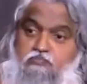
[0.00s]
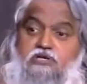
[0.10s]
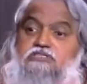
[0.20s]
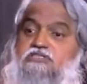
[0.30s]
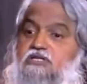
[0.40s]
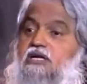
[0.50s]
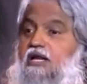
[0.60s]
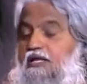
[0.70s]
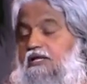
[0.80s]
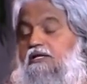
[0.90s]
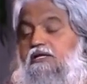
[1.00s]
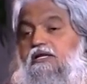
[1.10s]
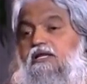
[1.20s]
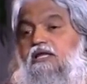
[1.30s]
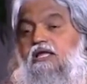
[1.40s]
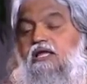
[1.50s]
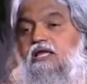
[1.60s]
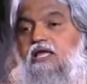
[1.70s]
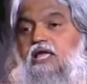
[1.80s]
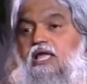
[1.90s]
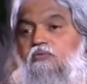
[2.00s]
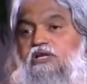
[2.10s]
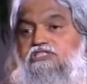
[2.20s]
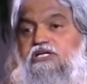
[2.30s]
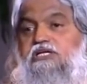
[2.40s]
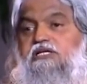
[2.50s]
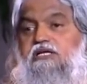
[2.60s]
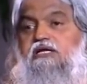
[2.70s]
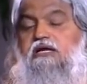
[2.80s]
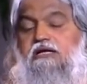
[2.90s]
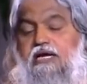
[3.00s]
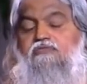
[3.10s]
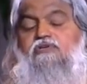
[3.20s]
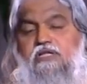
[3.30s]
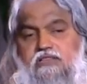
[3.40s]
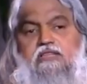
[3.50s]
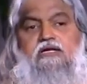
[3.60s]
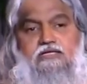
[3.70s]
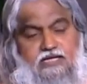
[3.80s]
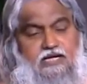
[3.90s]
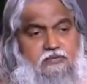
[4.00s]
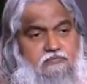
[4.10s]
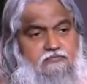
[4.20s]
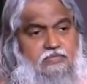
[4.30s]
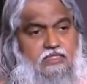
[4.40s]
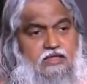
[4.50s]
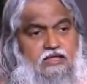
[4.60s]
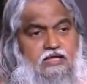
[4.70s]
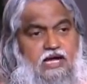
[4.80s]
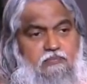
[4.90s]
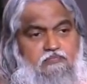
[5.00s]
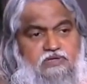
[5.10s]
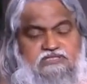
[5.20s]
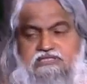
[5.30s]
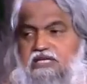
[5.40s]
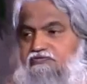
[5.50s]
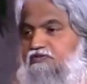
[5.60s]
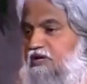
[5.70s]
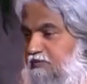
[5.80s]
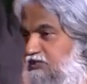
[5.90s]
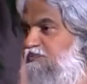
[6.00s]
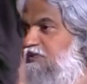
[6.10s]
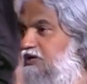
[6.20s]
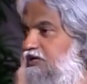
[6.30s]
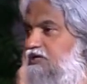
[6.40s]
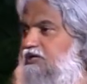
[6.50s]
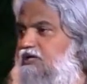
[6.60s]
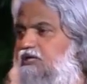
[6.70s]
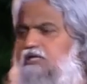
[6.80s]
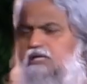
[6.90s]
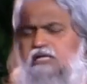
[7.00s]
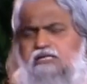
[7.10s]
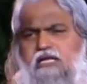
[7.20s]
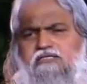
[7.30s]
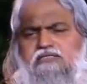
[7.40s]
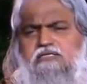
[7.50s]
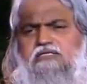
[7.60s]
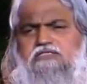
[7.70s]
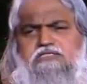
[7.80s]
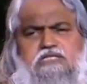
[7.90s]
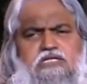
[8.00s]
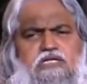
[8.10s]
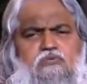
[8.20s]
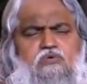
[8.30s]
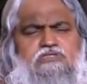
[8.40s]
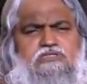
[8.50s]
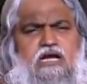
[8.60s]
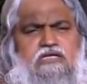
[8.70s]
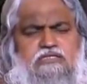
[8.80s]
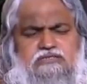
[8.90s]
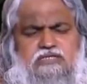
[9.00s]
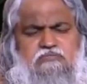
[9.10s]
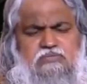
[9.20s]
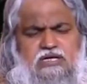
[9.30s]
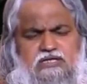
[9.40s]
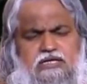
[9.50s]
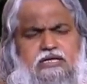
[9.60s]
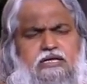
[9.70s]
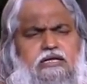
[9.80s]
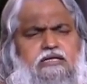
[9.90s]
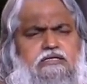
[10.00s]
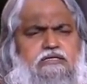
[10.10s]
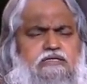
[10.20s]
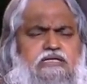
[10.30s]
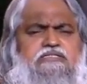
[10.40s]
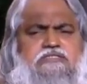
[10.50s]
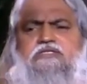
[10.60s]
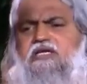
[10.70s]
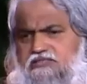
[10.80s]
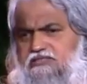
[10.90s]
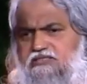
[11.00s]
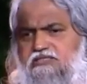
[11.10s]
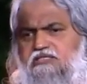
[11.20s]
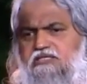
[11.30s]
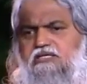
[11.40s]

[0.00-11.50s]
burst crying. And when she cried for the 3rd time, I perceived in my spirit that she was under some great distress.